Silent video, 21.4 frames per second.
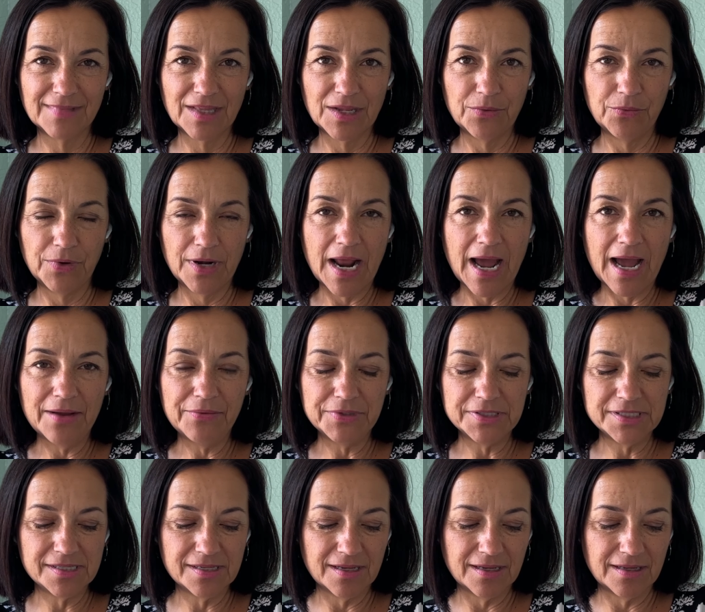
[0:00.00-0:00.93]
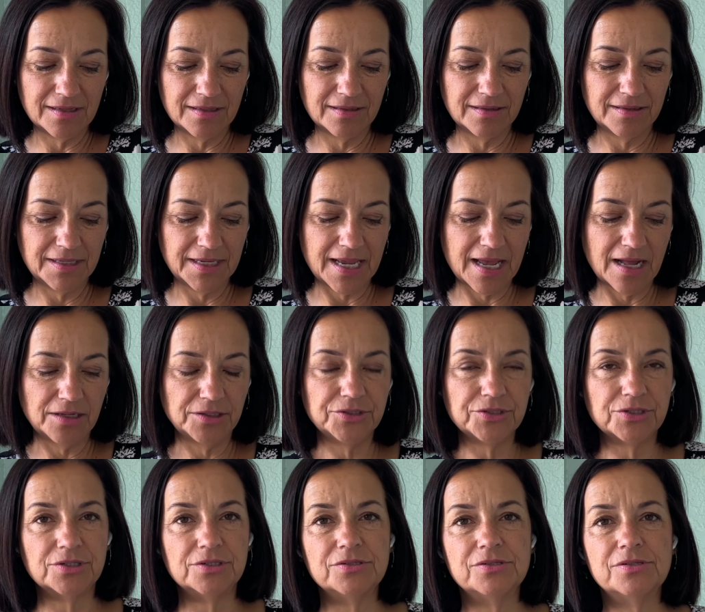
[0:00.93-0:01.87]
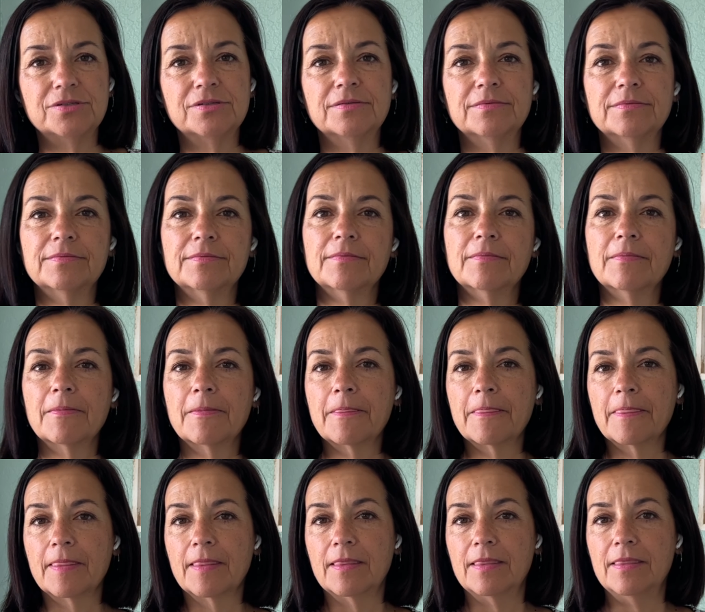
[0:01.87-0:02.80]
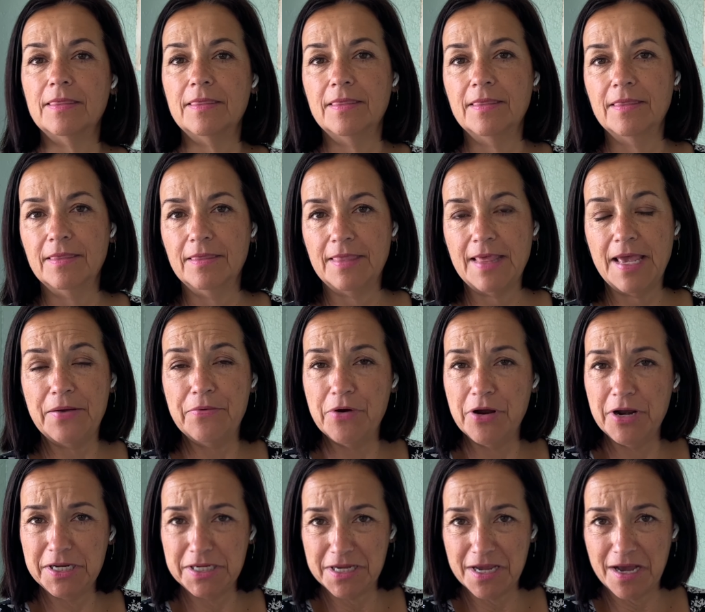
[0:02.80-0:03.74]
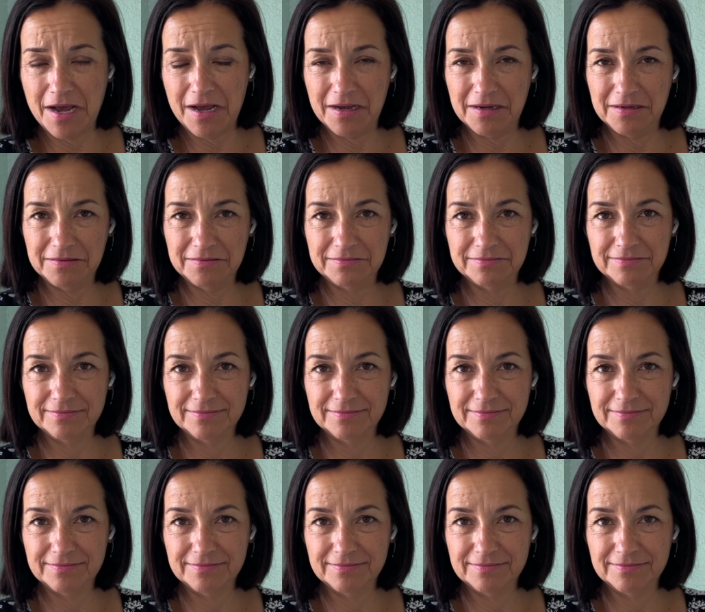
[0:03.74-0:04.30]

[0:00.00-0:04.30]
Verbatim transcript: When I was in, the elders, they weren't young.